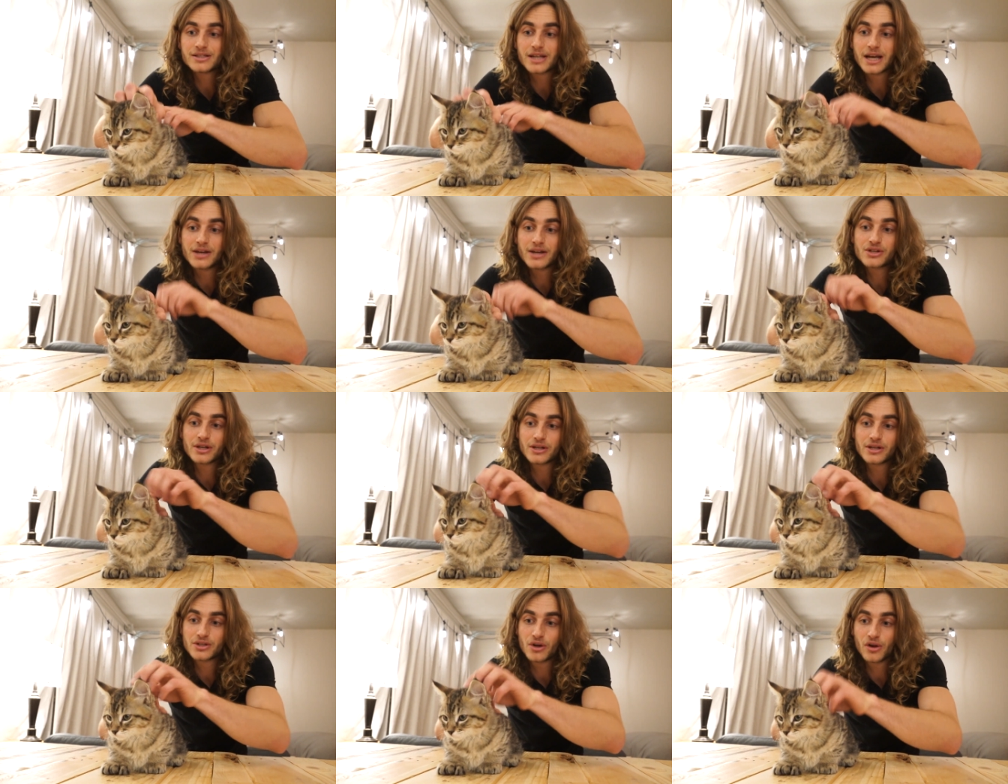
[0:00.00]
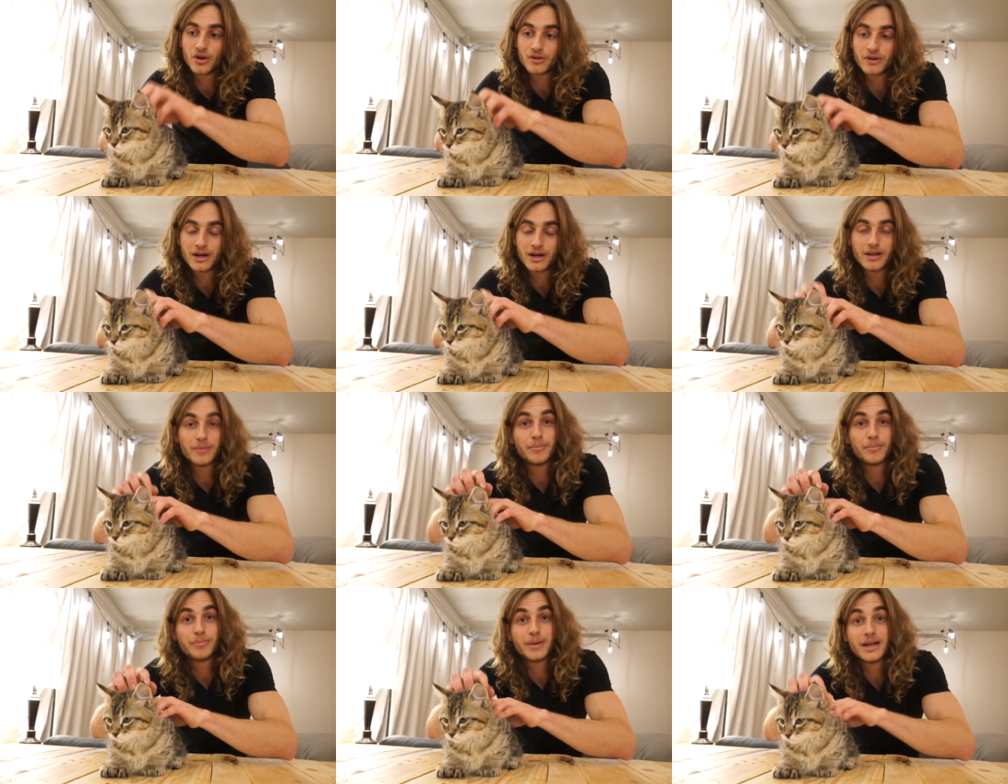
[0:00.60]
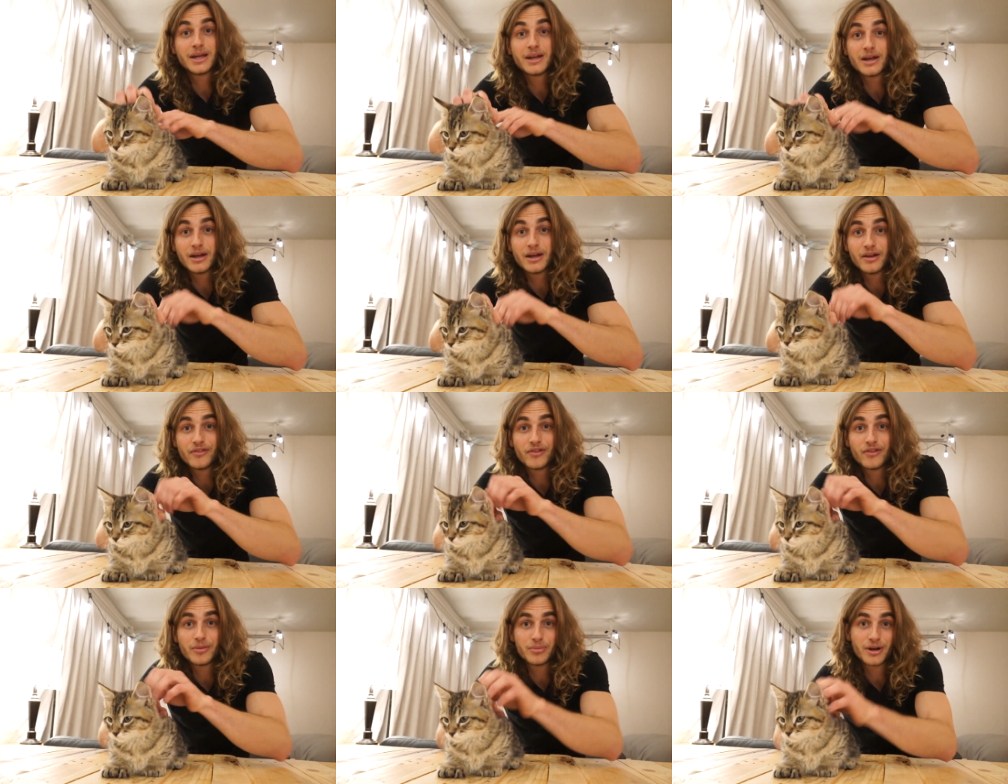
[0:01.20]
They actually tolerate it better
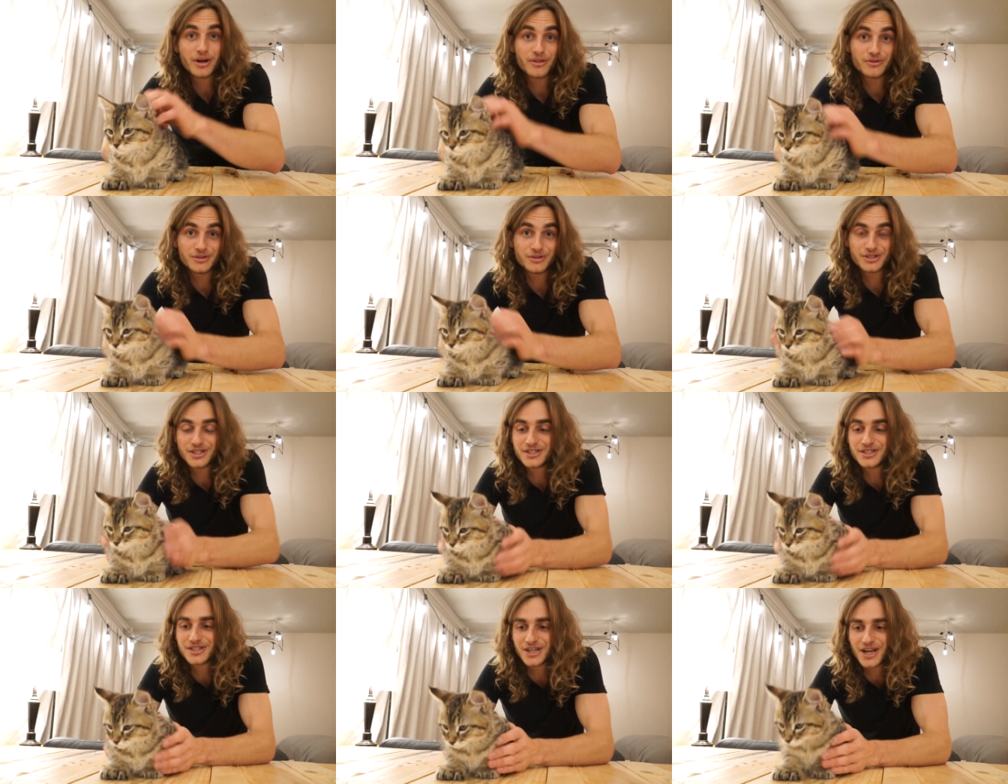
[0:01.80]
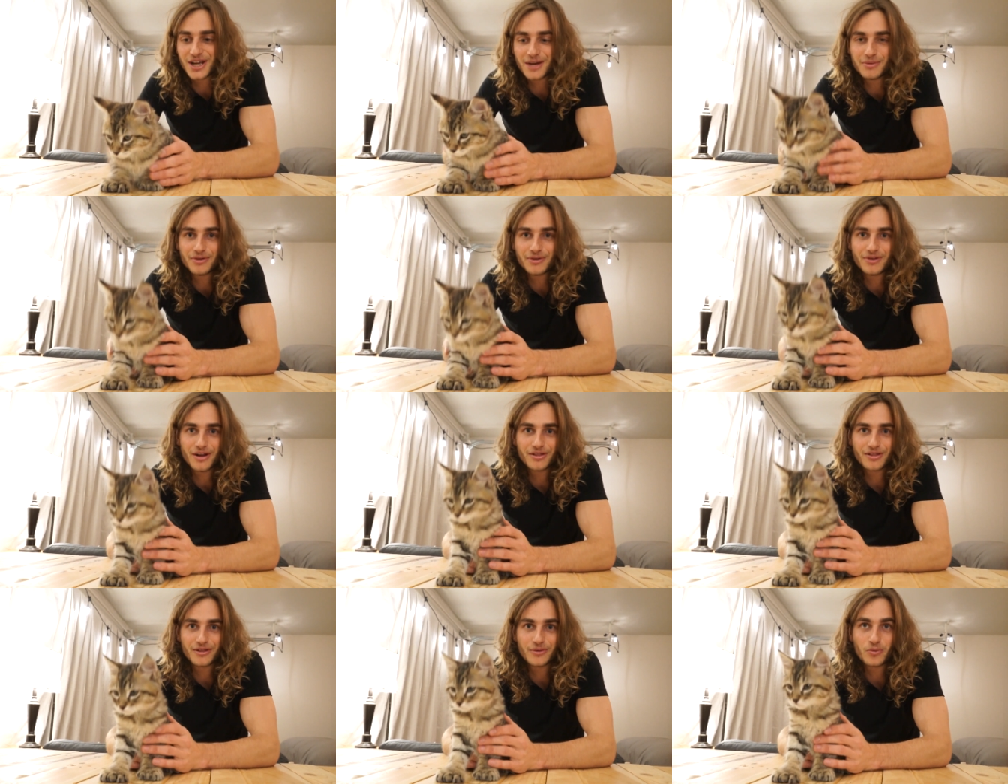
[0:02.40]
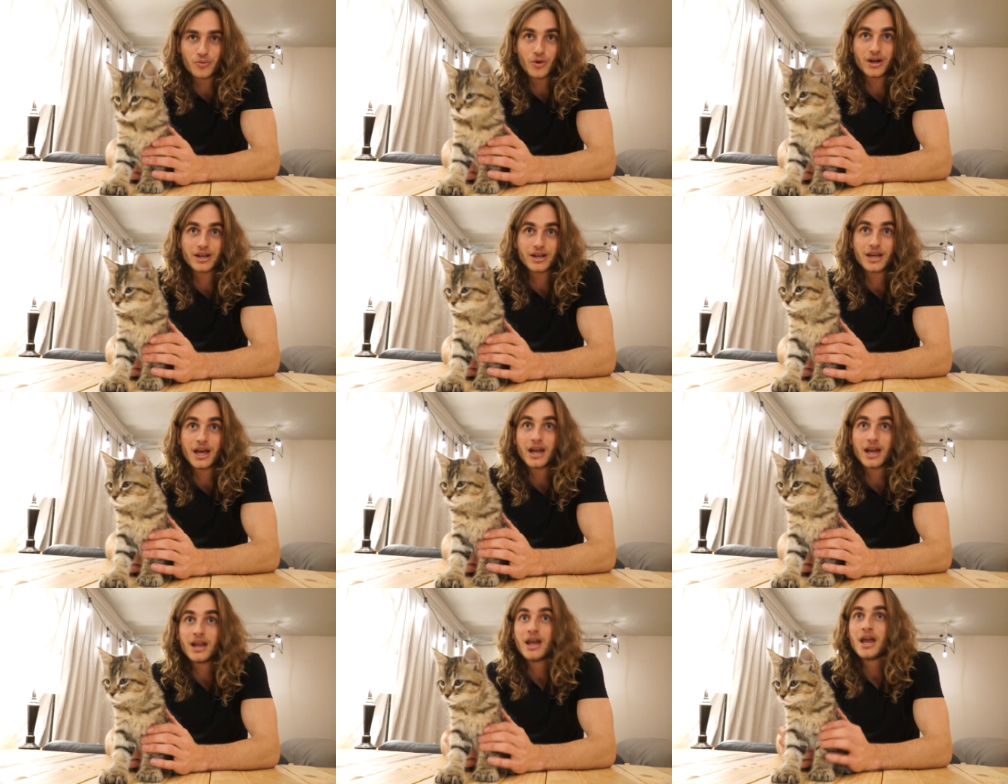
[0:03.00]
if a brother and sister come in rather than one
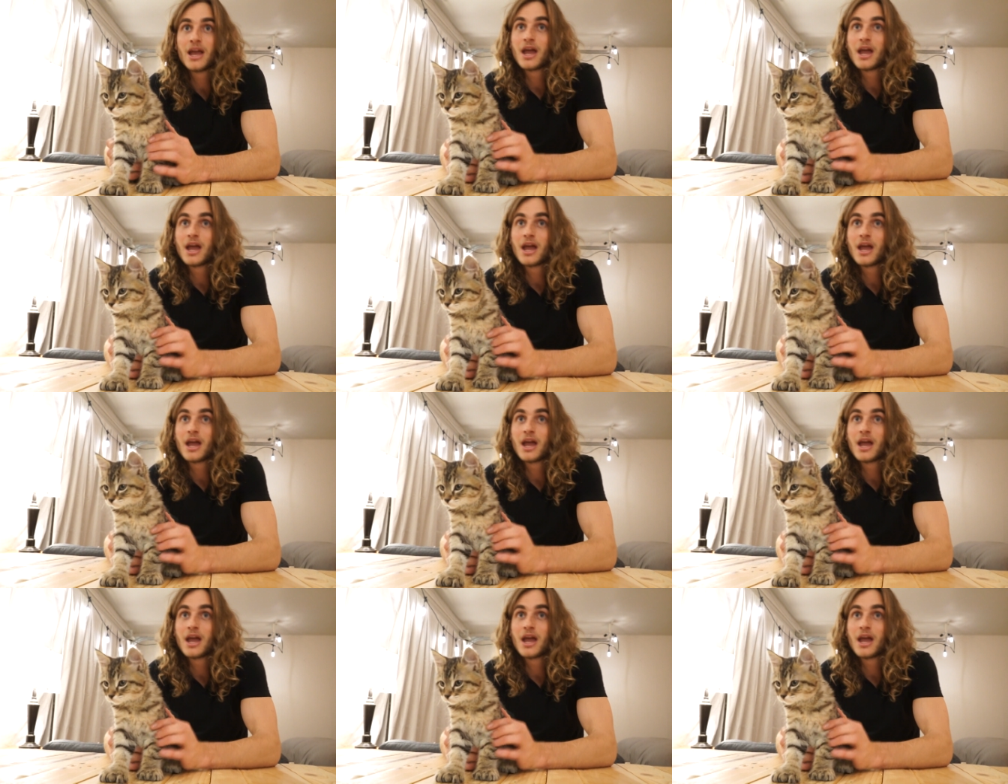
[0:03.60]
cat.